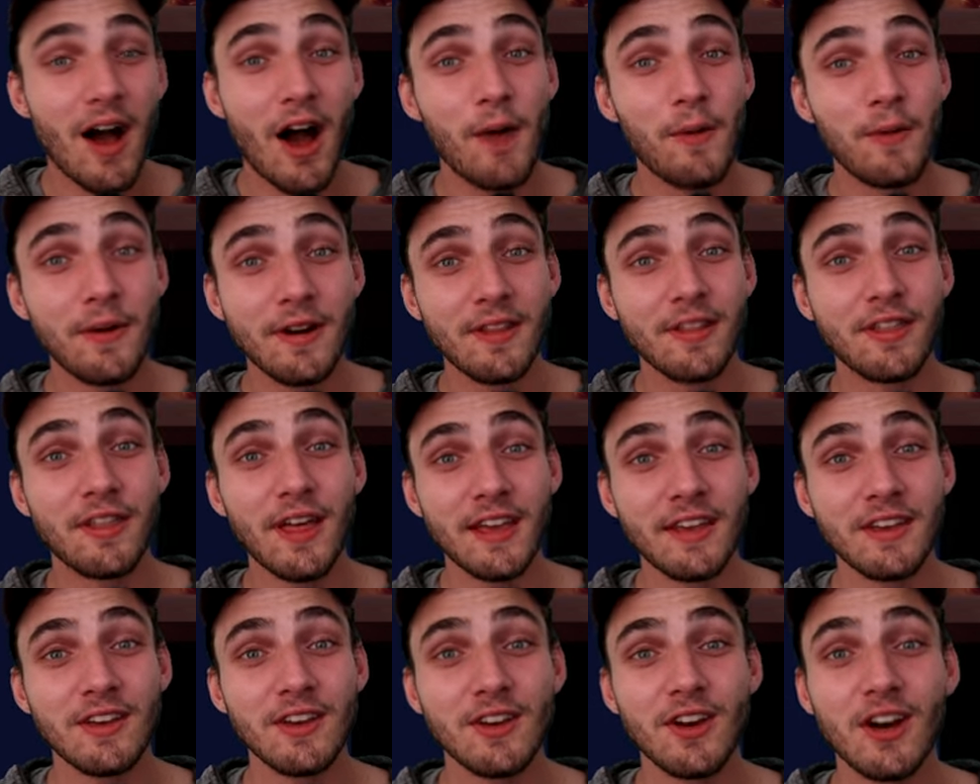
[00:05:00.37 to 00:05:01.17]
I want to
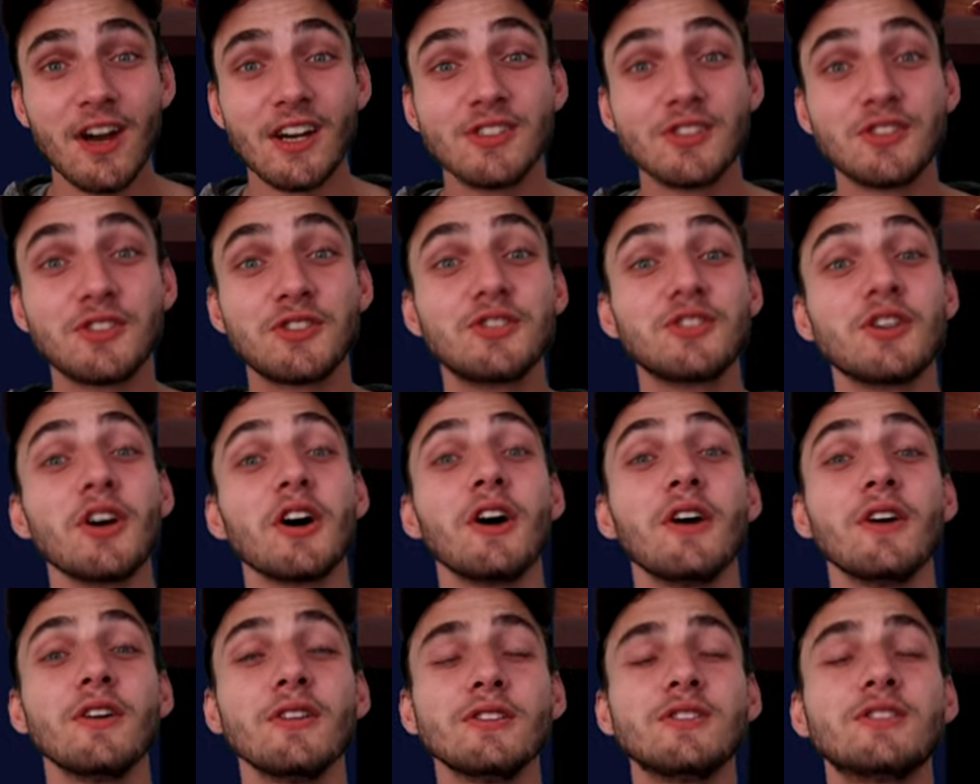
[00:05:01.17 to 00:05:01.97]
thank you guys
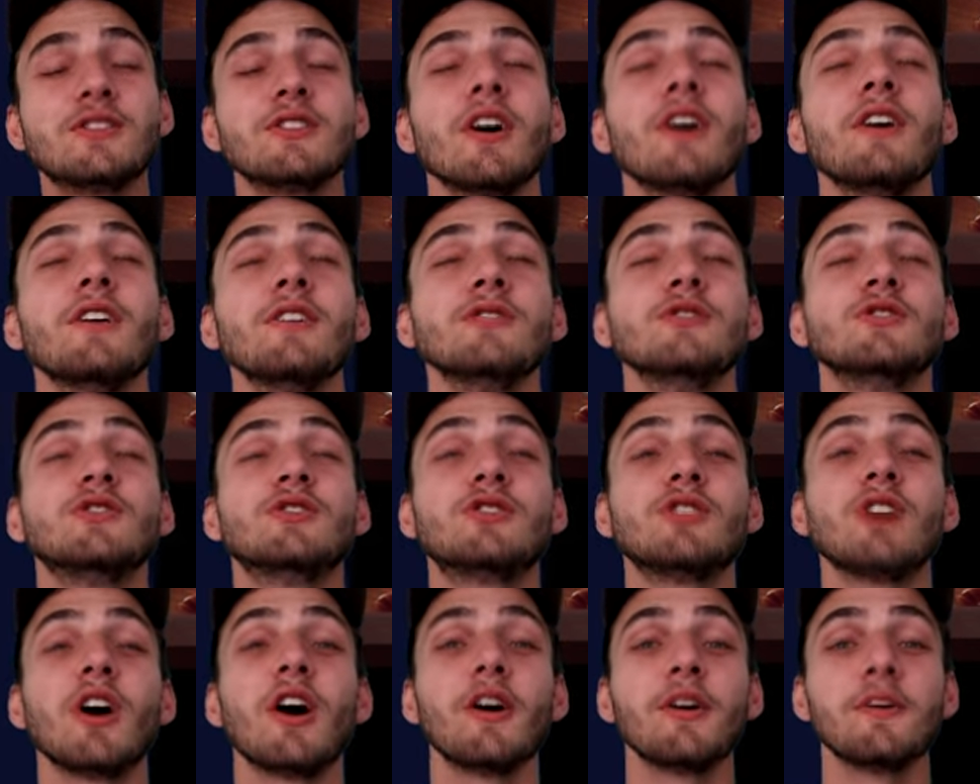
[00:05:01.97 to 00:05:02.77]
so, so,
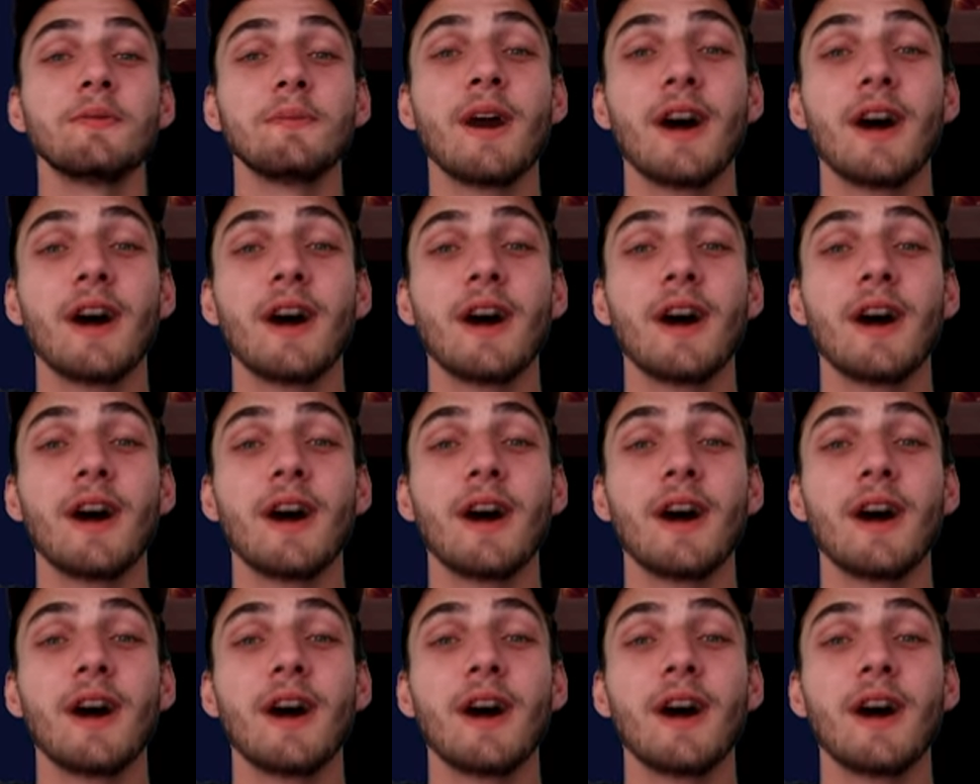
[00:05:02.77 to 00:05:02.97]
so